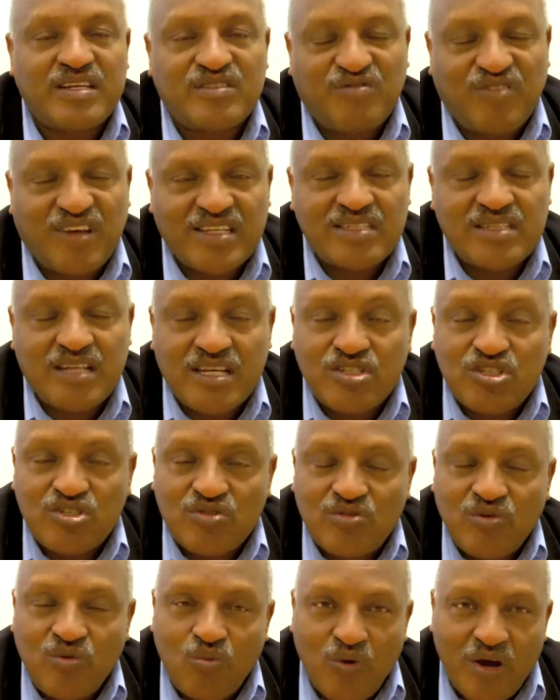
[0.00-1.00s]
as fast
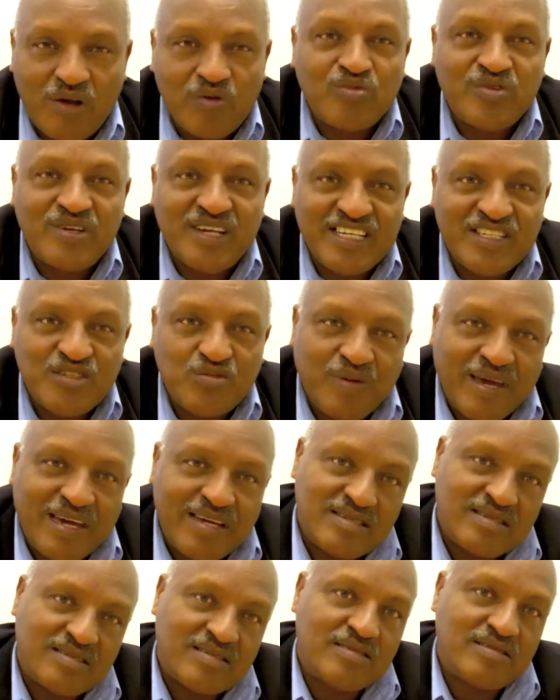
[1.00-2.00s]
as one would
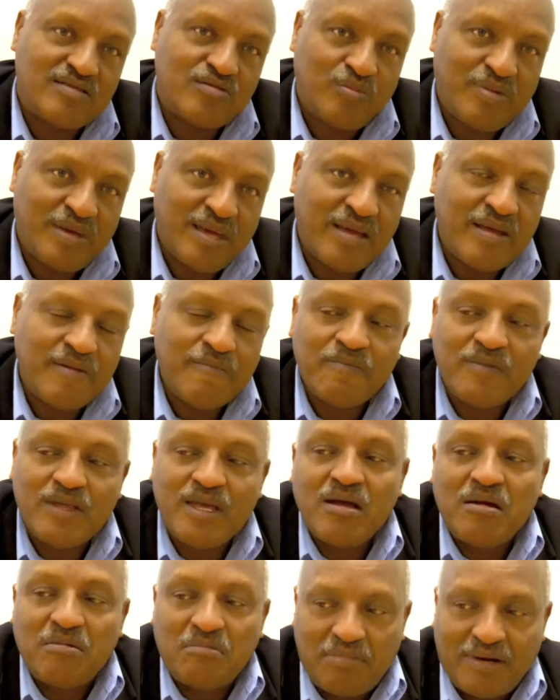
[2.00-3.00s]
expect it to be.
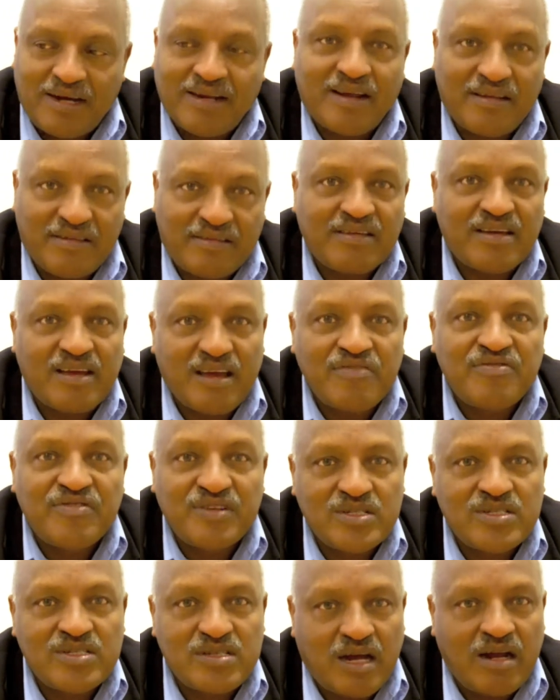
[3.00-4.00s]
But I think
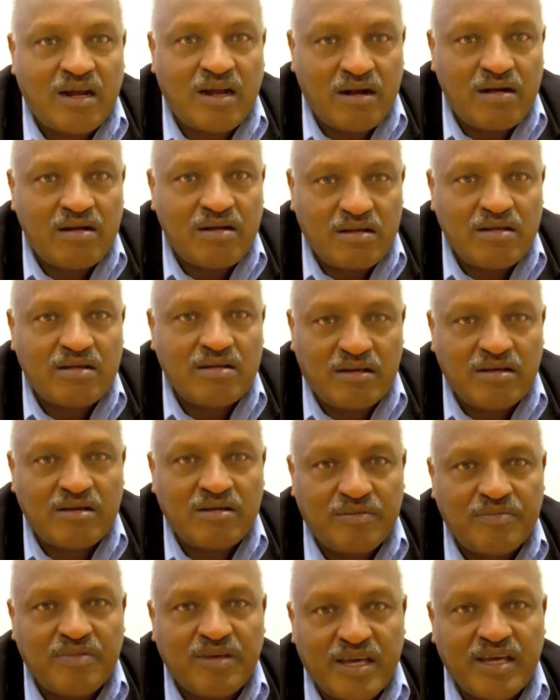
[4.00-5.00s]
efforts are
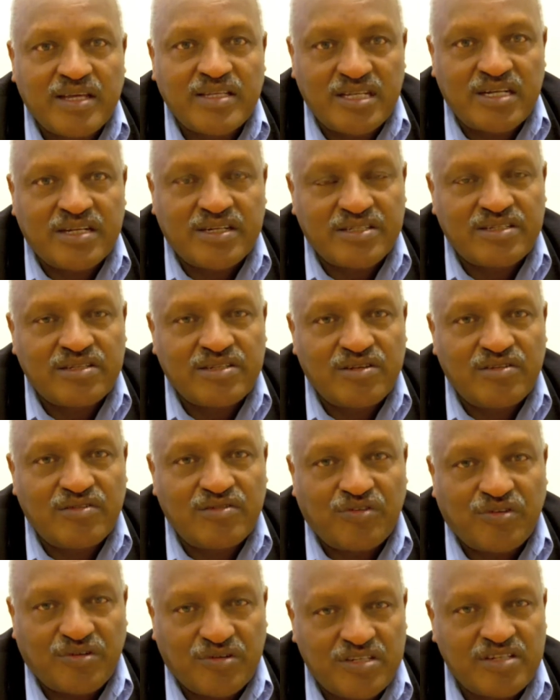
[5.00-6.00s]
being exerted
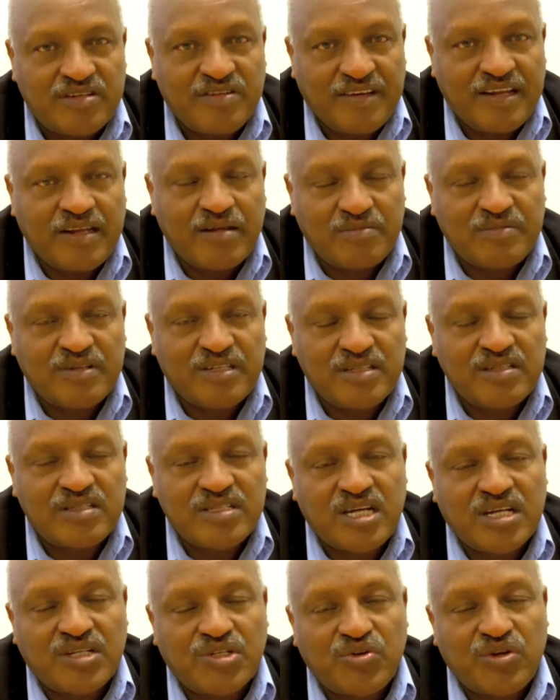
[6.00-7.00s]
for its development in
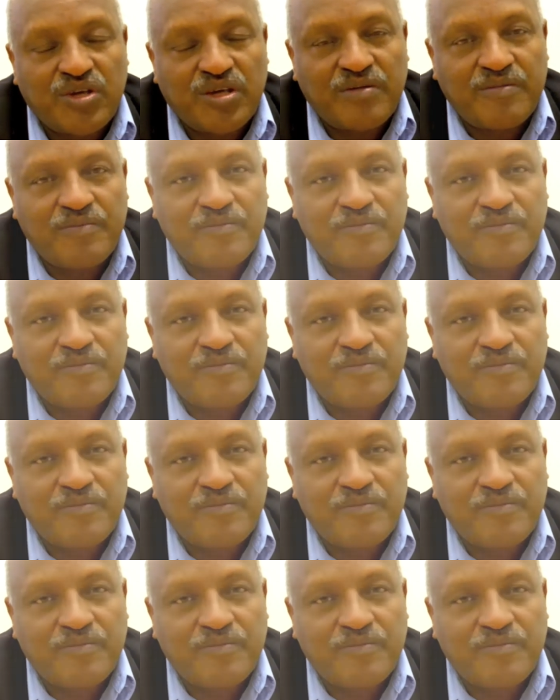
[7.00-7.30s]
this country.